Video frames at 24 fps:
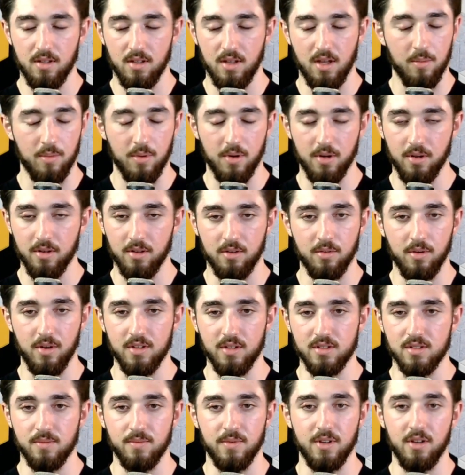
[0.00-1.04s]
probably
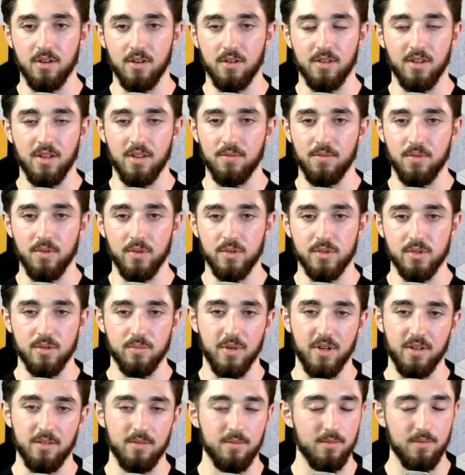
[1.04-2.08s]
create some video on that in the future,
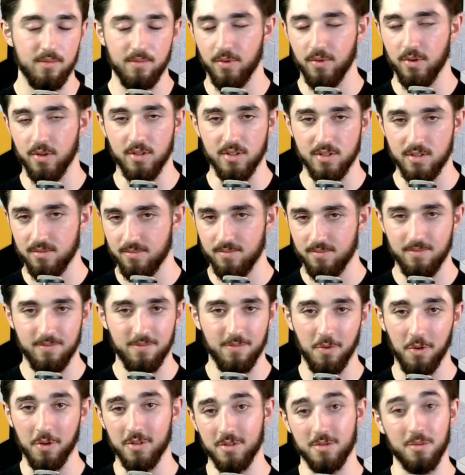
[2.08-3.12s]
but for this
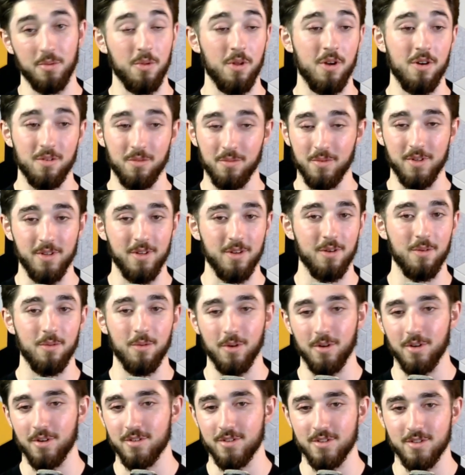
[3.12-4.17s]
long video,
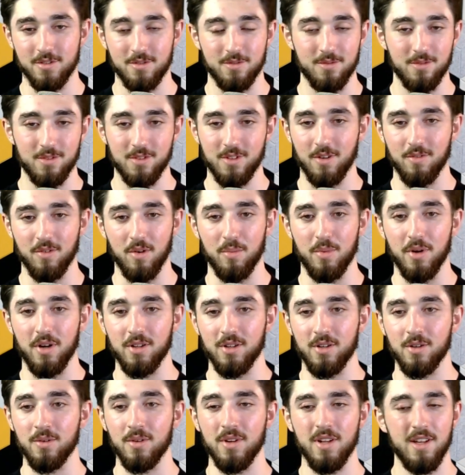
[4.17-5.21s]
we're going to just cover
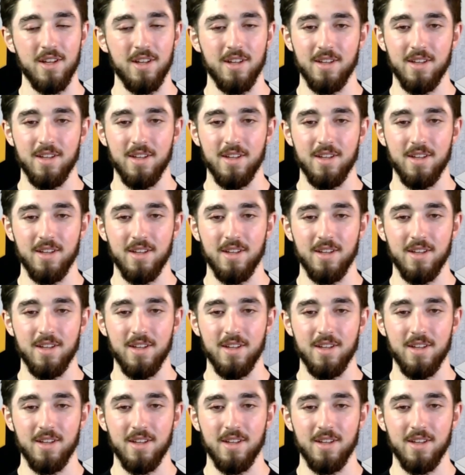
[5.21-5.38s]
Apollo.